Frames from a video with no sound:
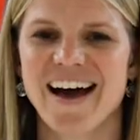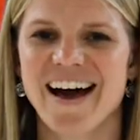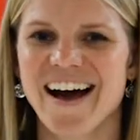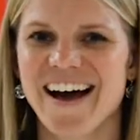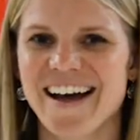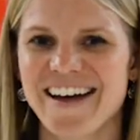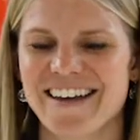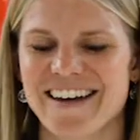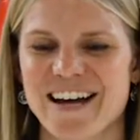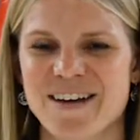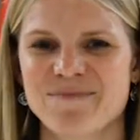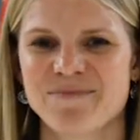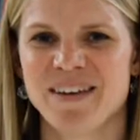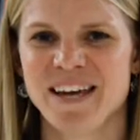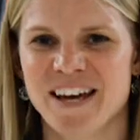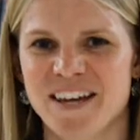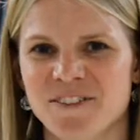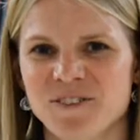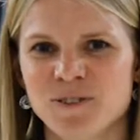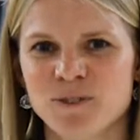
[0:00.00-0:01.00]
Hi, I'm
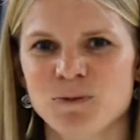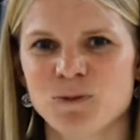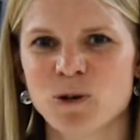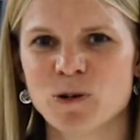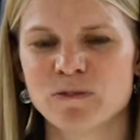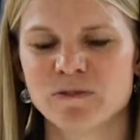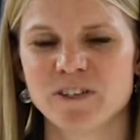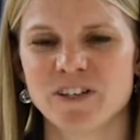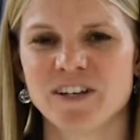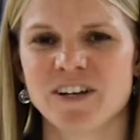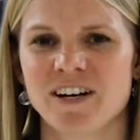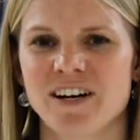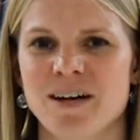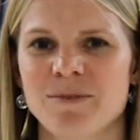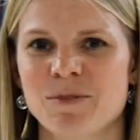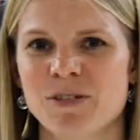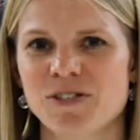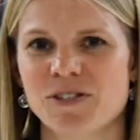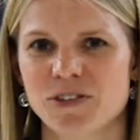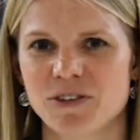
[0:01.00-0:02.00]
Katherine Wolford and
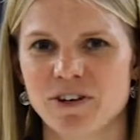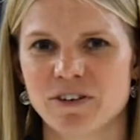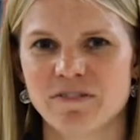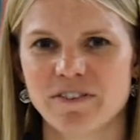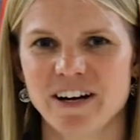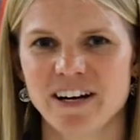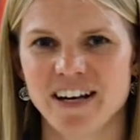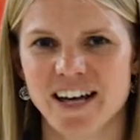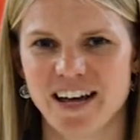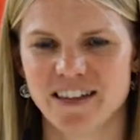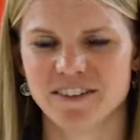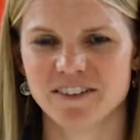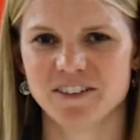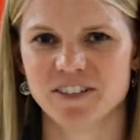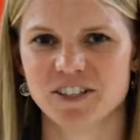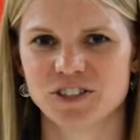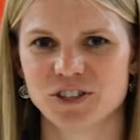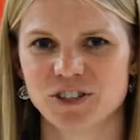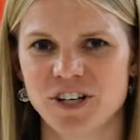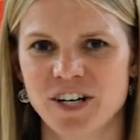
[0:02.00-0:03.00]
I'm a certified
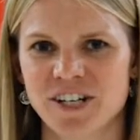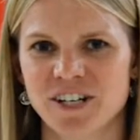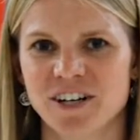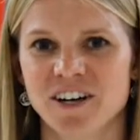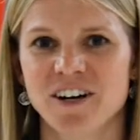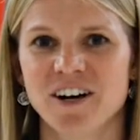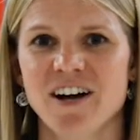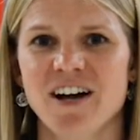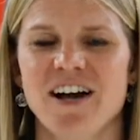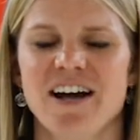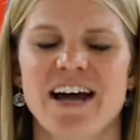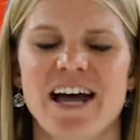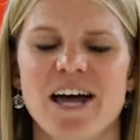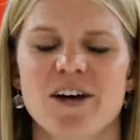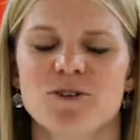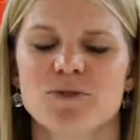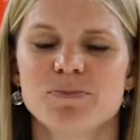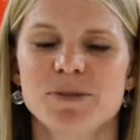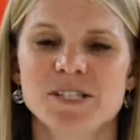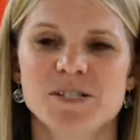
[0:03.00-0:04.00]
athletic trainer.
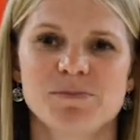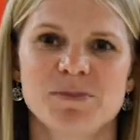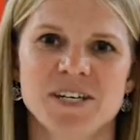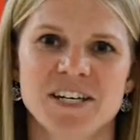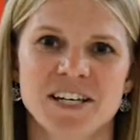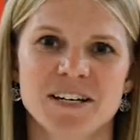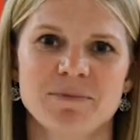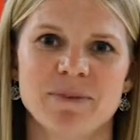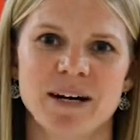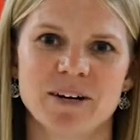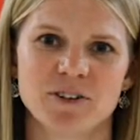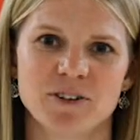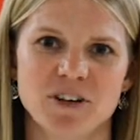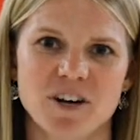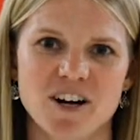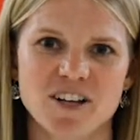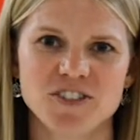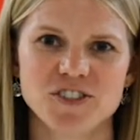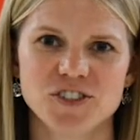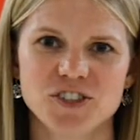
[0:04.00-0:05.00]
I will be speaking about
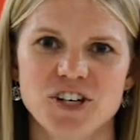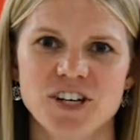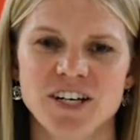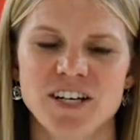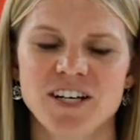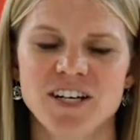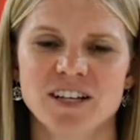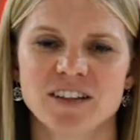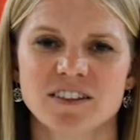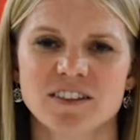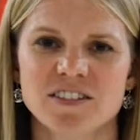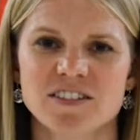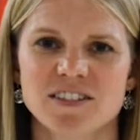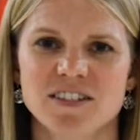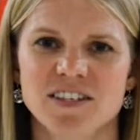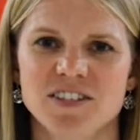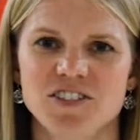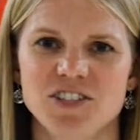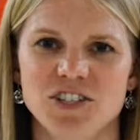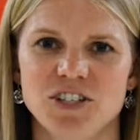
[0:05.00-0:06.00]
cross training and
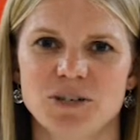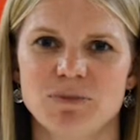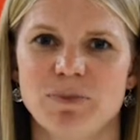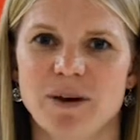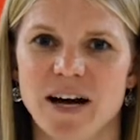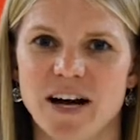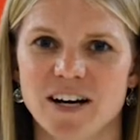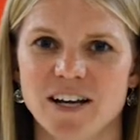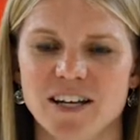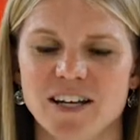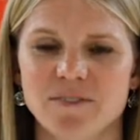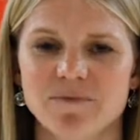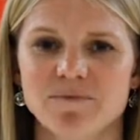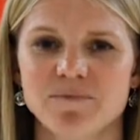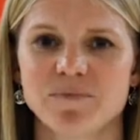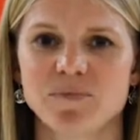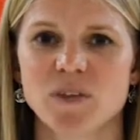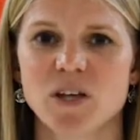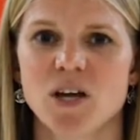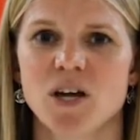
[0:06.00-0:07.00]
listening to your body.
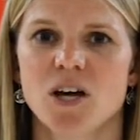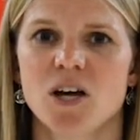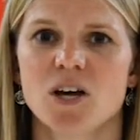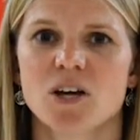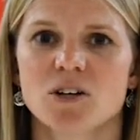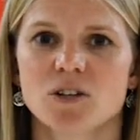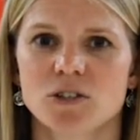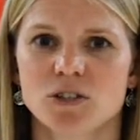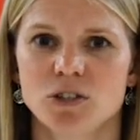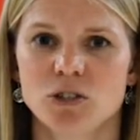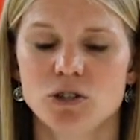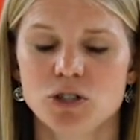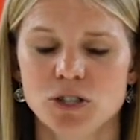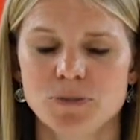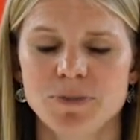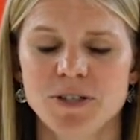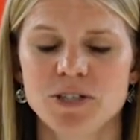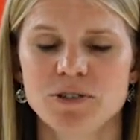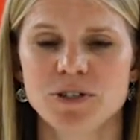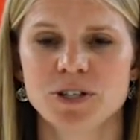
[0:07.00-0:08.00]
You
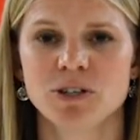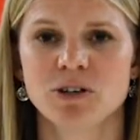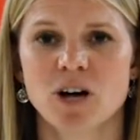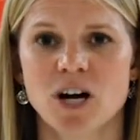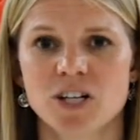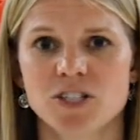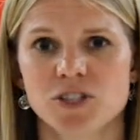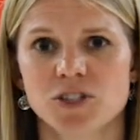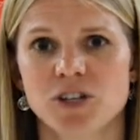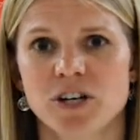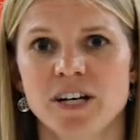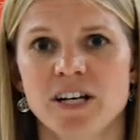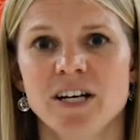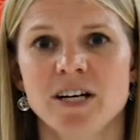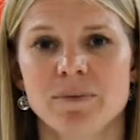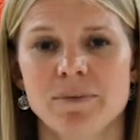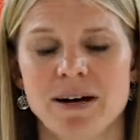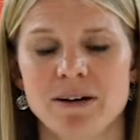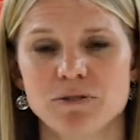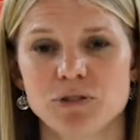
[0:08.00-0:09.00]
should be doing cross
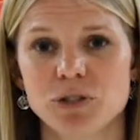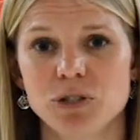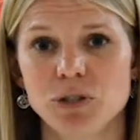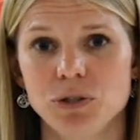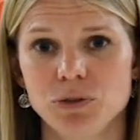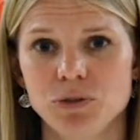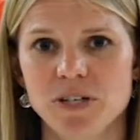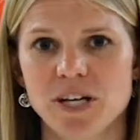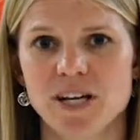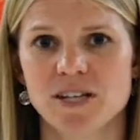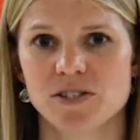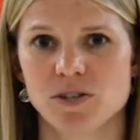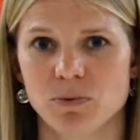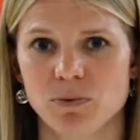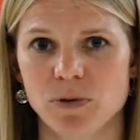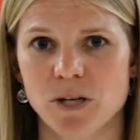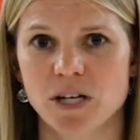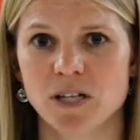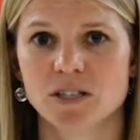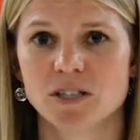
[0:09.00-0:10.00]
training about two days a
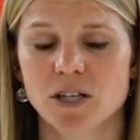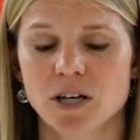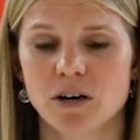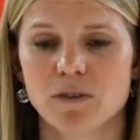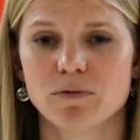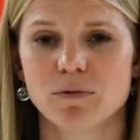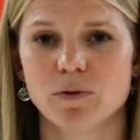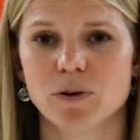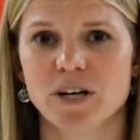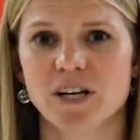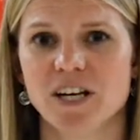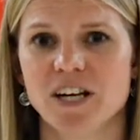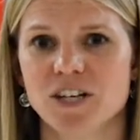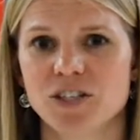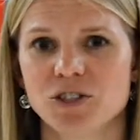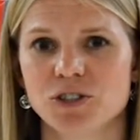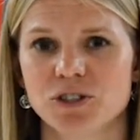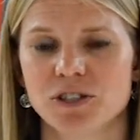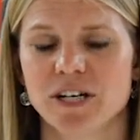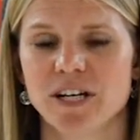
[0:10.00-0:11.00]
week to avoid
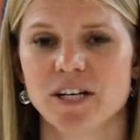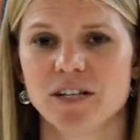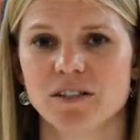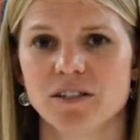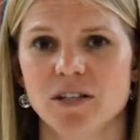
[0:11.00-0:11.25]
injury.